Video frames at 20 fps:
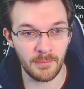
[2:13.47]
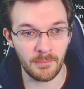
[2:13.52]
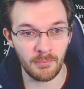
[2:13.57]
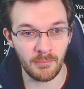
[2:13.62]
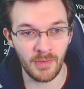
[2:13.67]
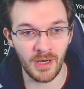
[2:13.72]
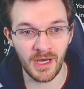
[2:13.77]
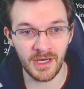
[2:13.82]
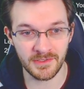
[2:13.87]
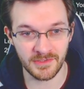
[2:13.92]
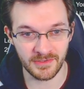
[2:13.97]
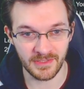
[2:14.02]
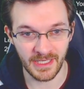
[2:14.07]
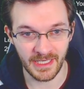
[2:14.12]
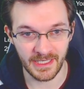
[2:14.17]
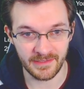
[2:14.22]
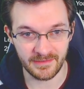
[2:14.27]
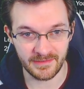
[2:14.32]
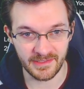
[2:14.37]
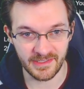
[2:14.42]

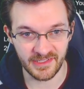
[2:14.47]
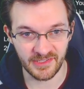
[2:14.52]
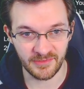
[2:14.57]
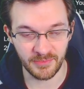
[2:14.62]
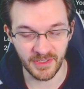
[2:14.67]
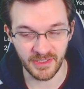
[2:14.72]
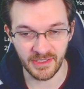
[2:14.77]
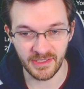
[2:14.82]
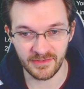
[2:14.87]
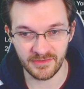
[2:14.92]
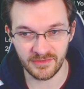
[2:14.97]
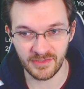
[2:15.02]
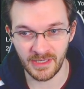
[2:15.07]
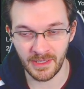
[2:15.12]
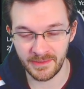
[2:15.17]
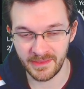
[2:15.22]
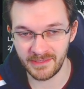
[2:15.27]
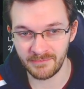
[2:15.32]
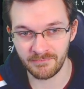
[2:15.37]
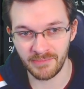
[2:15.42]
modernize the experience,
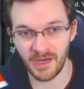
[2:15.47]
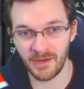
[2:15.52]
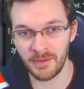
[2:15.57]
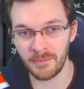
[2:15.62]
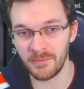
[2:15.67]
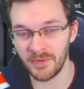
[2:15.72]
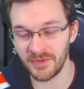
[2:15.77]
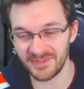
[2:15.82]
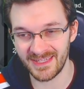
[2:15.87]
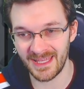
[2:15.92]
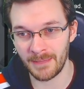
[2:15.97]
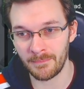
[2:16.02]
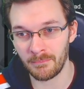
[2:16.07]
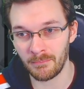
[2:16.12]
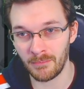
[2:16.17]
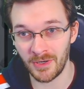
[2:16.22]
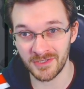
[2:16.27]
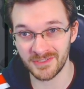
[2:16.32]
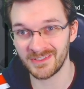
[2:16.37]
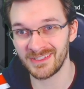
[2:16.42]
so I think probably most of that
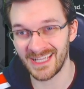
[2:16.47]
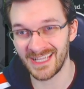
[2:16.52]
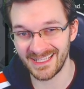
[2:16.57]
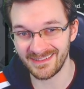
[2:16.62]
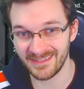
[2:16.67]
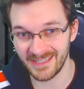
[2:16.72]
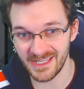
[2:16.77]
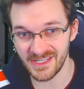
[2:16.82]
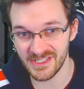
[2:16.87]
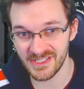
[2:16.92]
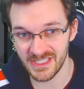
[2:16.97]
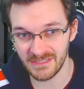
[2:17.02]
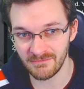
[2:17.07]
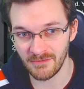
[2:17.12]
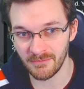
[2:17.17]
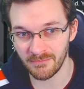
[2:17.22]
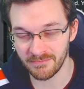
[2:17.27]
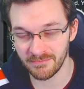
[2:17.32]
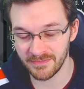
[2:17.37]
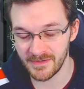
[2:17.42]

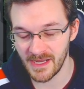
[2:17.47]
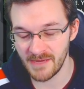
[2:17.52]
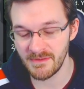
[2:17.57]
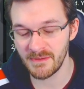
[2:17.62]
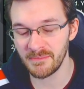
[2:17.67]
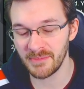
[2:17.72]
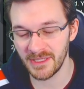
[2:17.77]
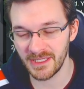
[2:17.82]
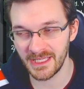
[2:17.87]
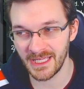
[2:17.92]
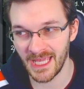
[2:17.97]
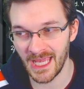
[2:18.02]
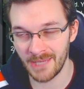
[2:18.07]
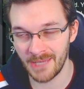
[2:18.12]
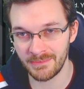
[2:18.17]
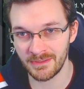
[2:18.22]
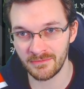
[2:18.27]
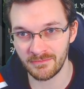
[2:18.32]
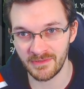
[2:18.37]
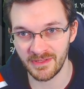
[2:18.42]
modernization will probably
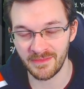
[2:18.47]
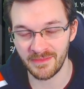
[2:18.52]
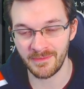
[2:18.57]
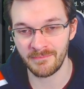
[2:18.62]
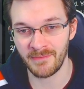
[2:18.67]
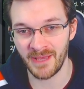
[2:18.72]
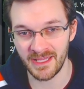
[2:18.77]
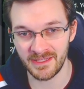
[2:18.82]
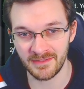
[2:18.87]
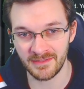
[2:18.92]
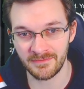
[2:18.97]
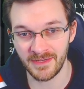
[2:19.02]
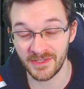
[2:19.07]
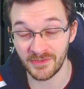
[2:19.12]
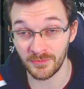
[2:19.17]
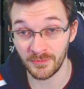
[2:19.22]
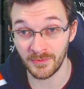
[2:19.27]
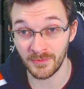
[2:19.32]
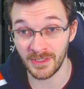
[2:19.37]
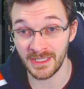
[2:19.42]
happen with Mass
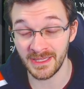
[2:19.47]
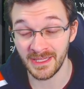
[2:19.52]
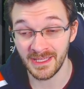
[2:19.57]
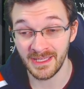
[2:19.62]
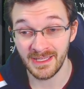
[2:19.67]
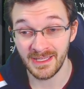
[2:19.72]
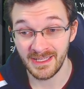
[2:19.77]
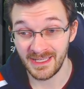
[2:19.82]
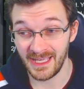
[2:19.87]
Effect one,